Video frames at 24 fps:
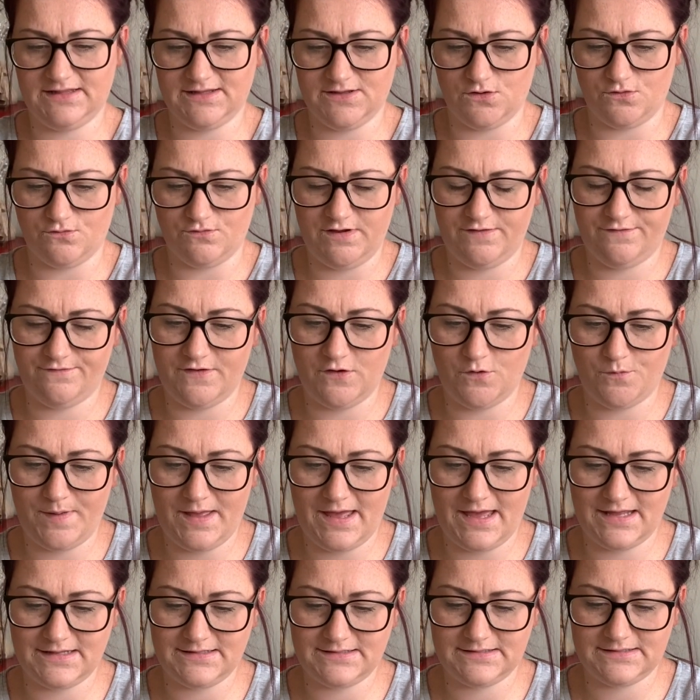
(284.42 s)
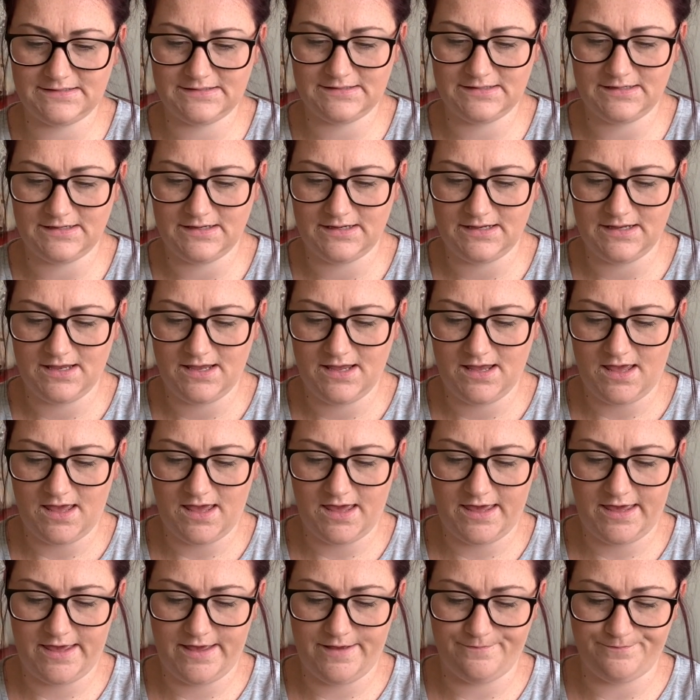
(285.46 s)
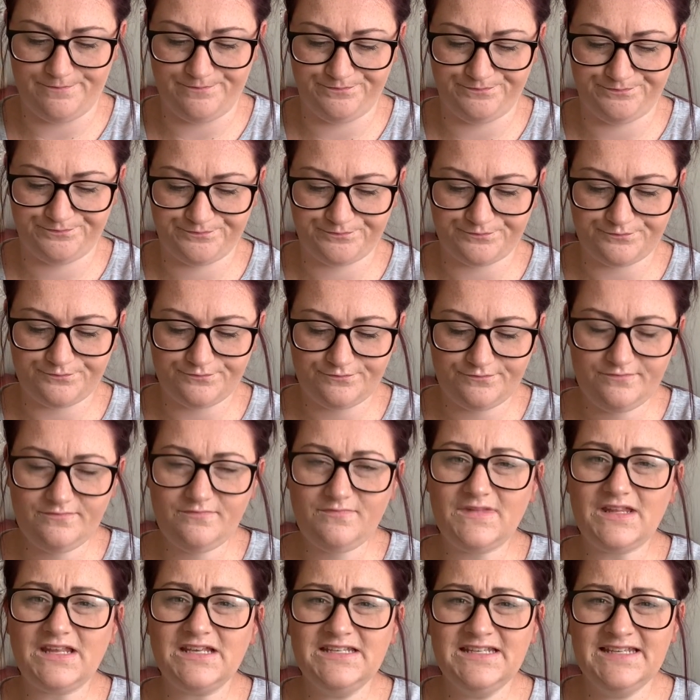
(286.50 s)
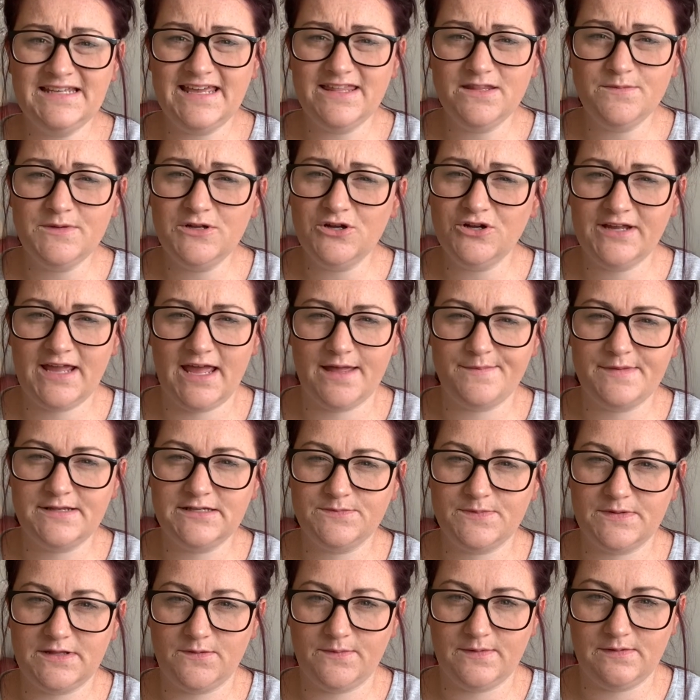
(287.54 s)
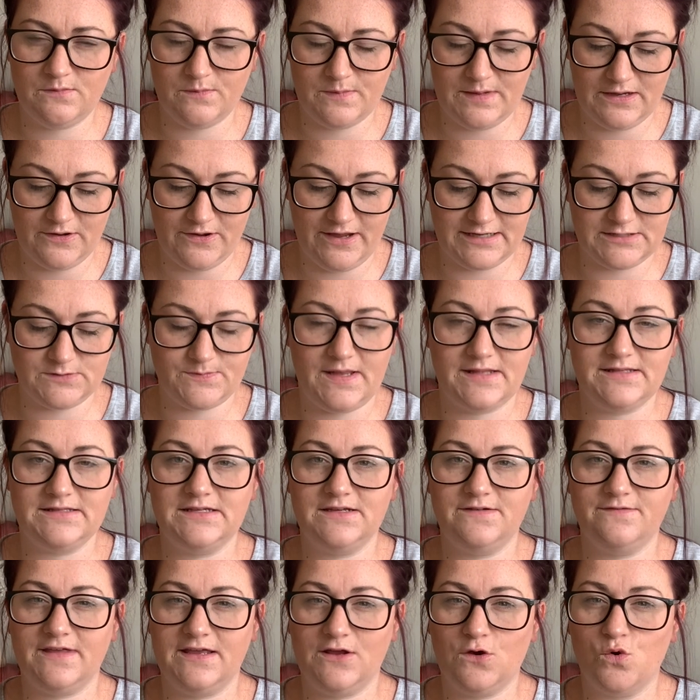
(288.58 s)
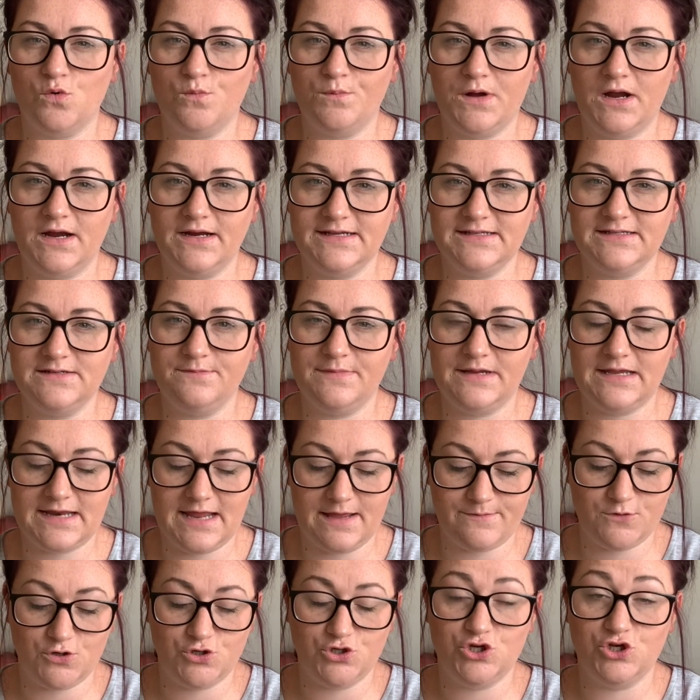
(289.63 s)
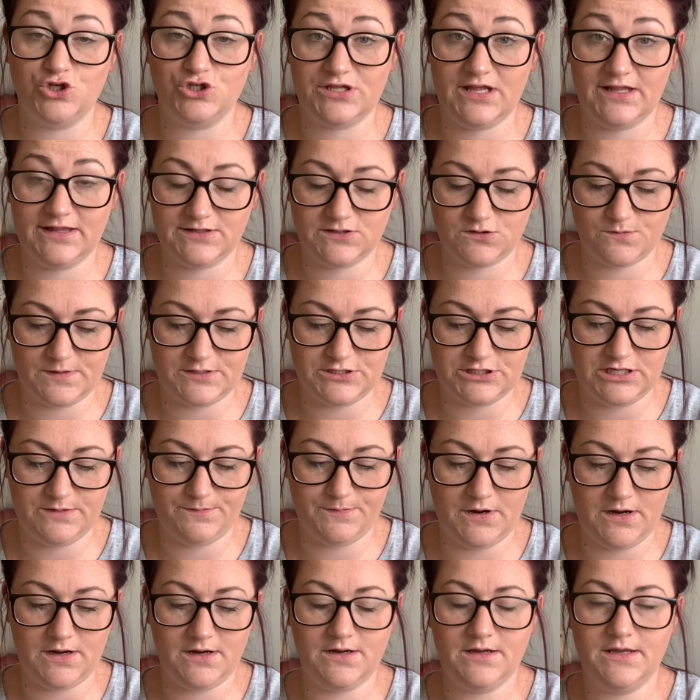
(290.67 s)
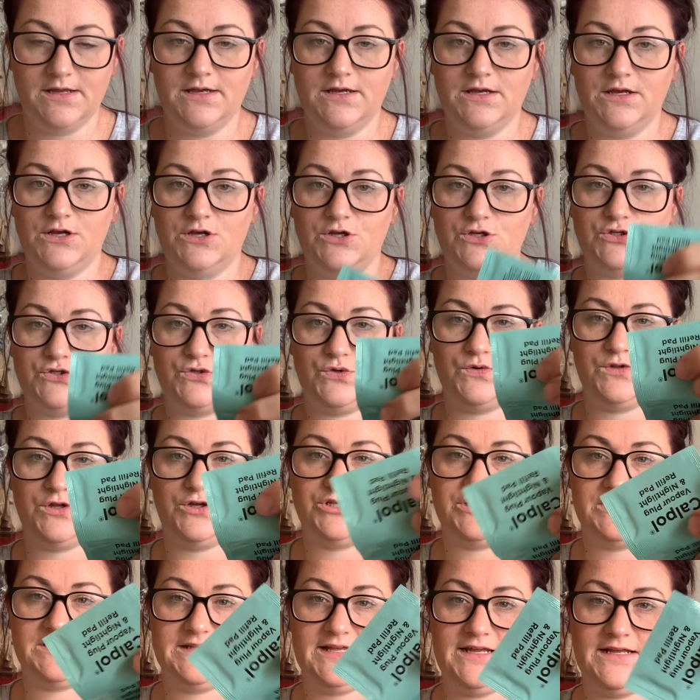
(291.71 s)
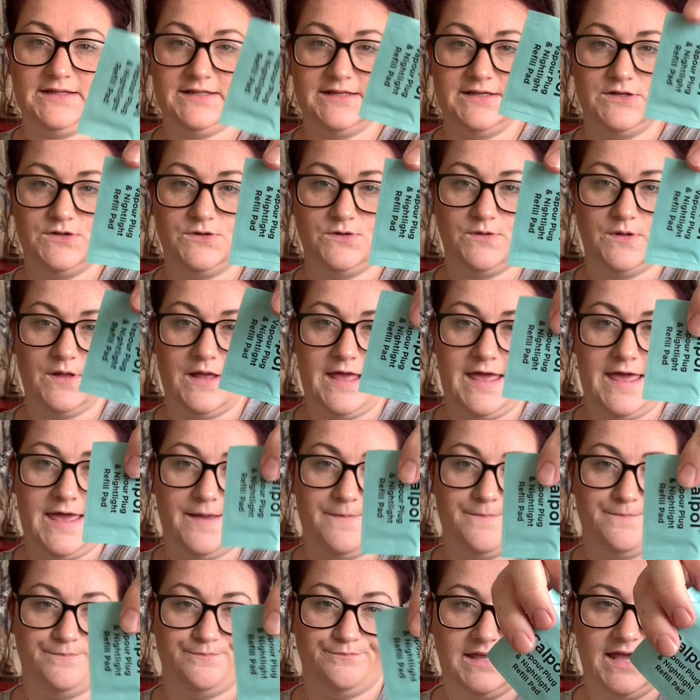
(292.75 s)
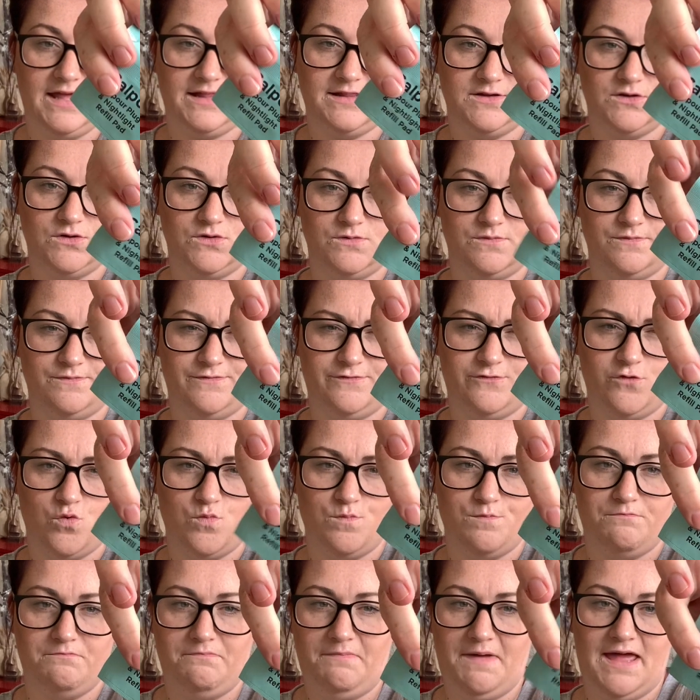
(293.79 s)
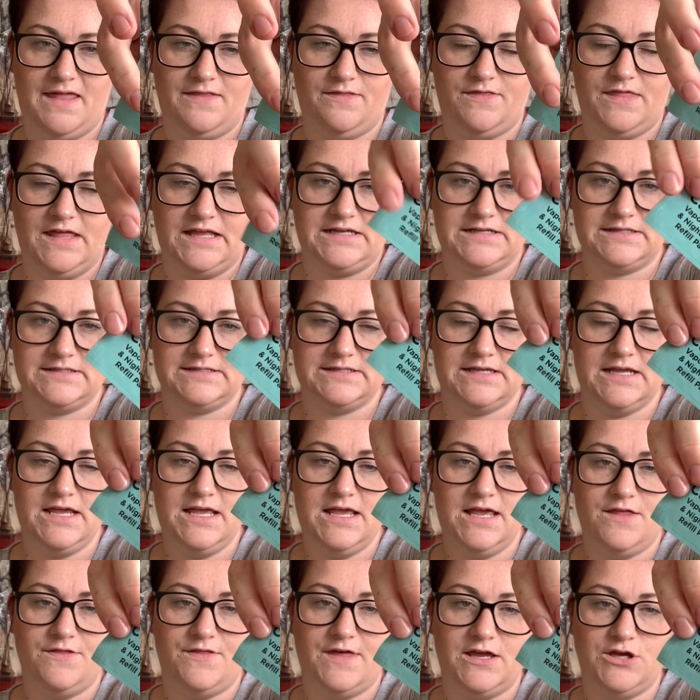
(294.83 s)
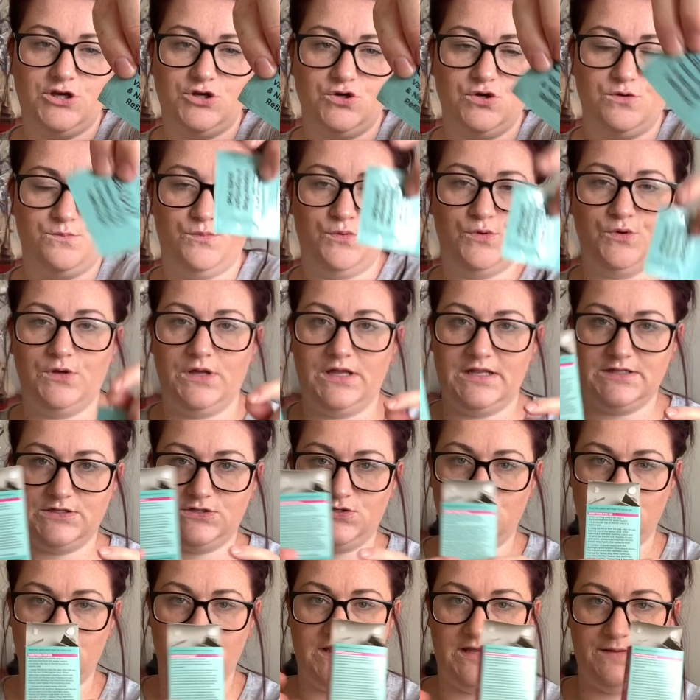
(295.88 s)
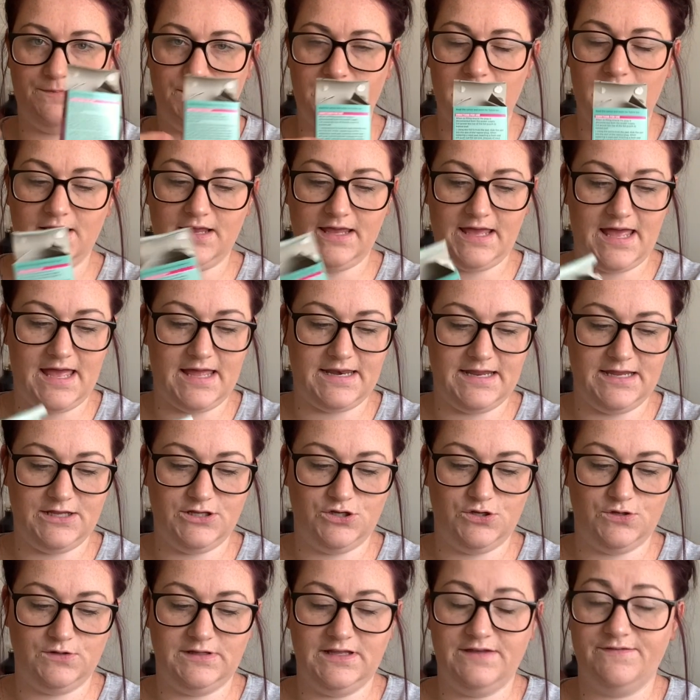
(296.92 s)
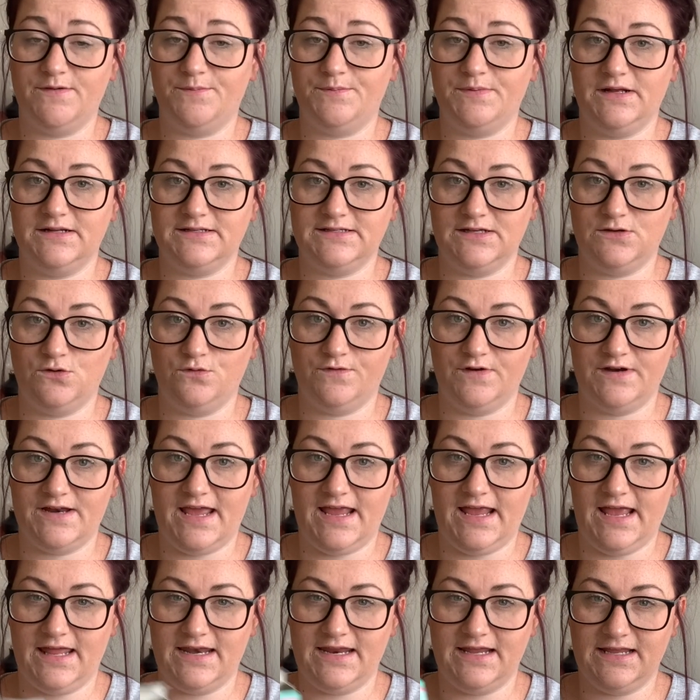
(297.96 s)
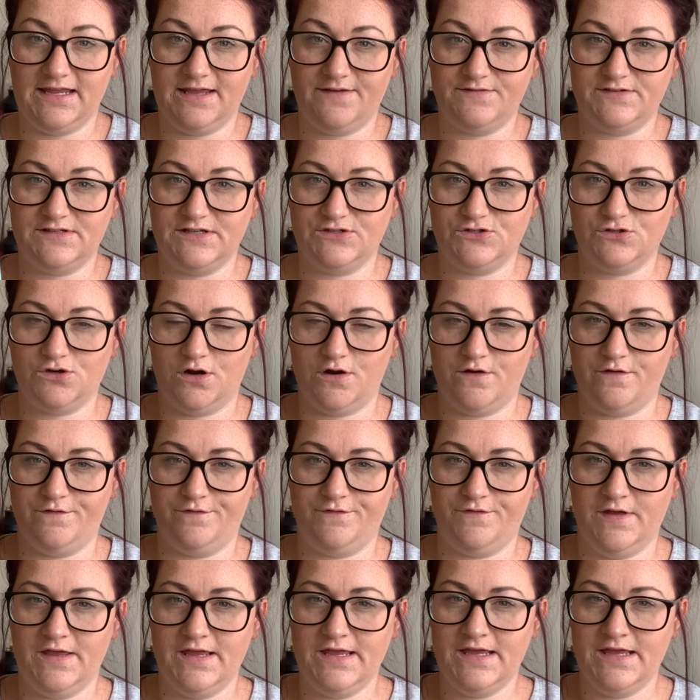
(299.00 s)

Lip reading: little refill pads. You can get them at your chemist, but they can be quite expensive. Like Home Bargains and B&M are usually a little bit cheaper. So they're just like little, little foam pad things that you put into the plug, and then you leave it plugged in overnight, and it gives this sort of